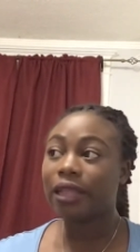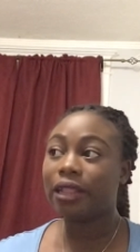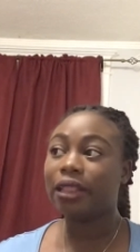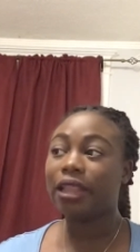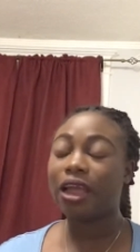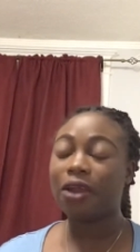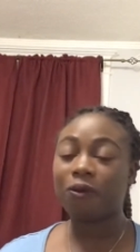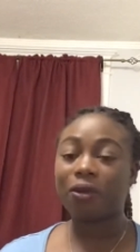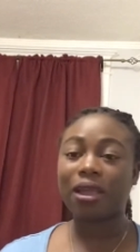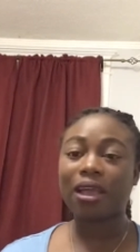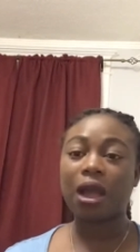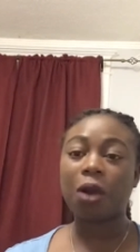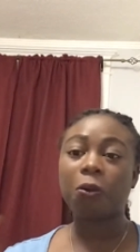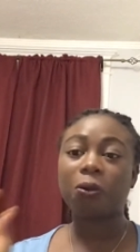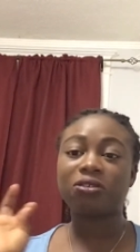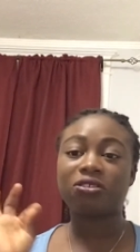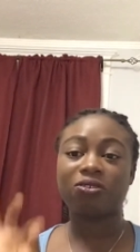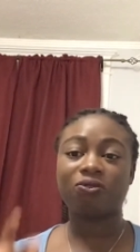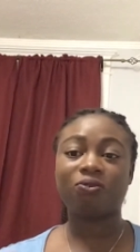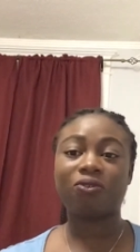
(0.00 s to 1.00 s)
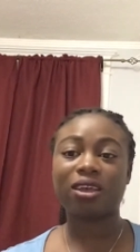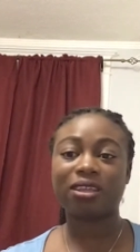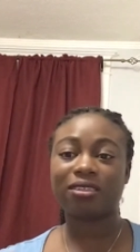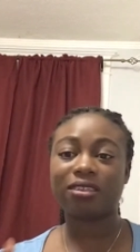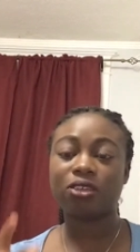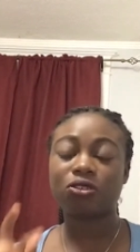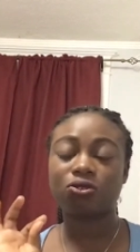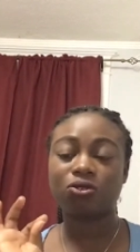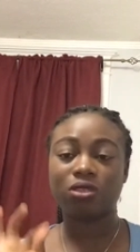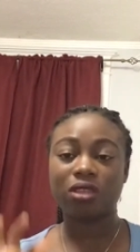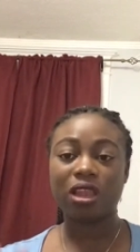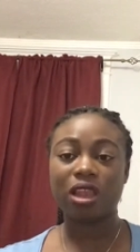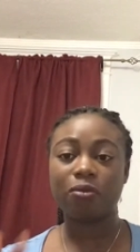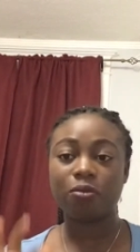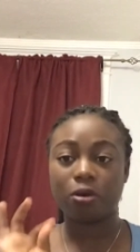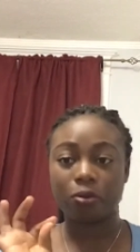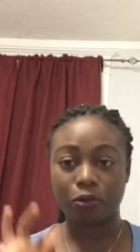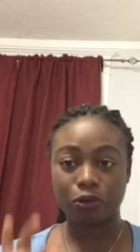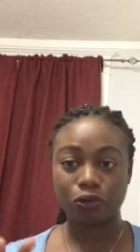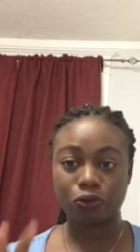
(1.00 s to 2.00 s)
Erica was invited to Dele
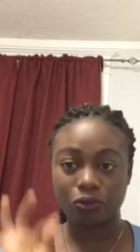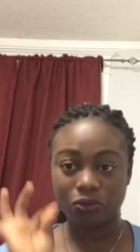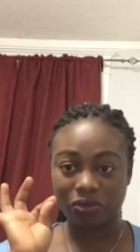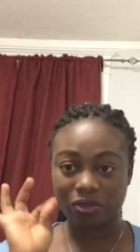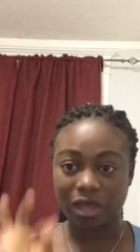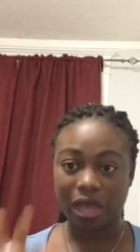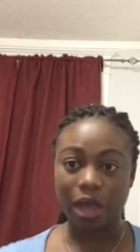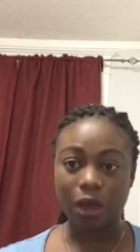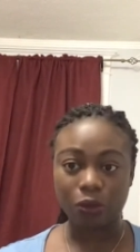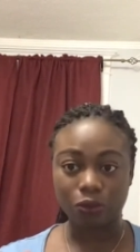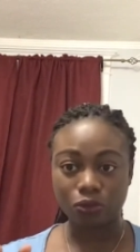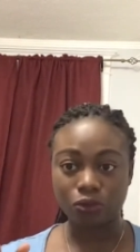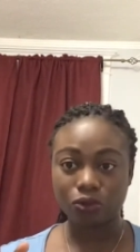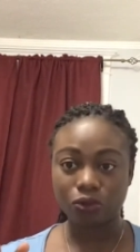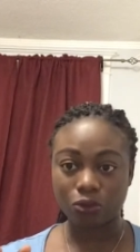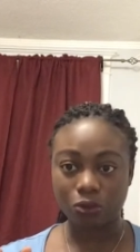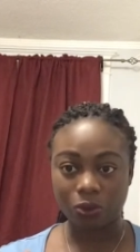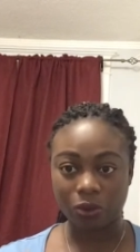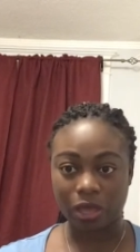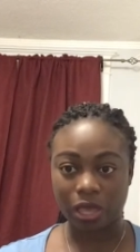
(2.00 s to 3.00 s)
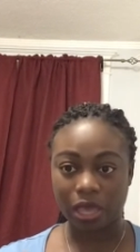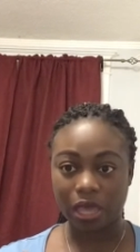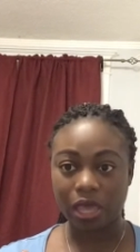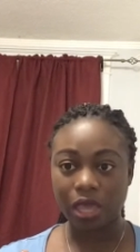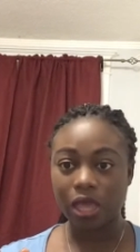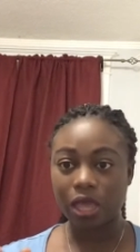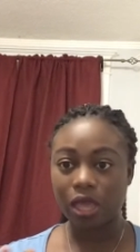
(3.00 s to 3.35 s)
Momodu's house, okay,